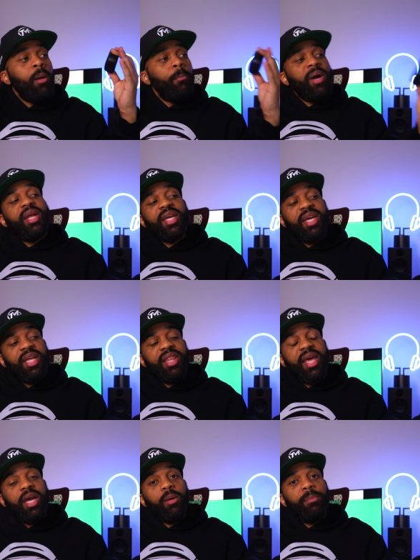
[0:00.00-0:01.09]
but again
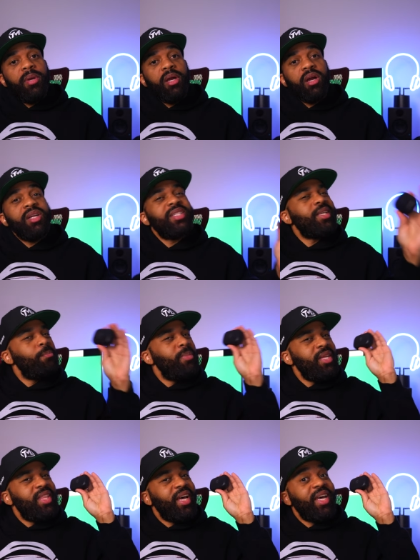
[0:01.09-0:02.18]
they appear to be
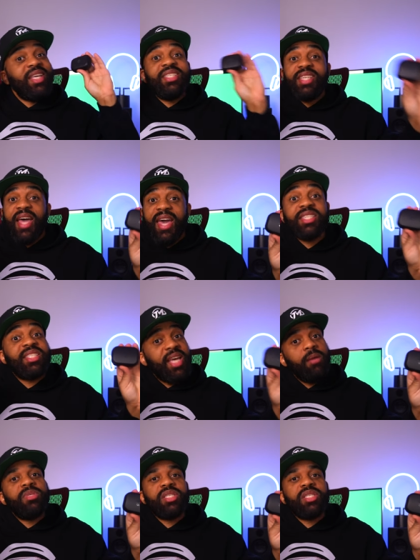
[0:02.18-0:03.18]
the exact same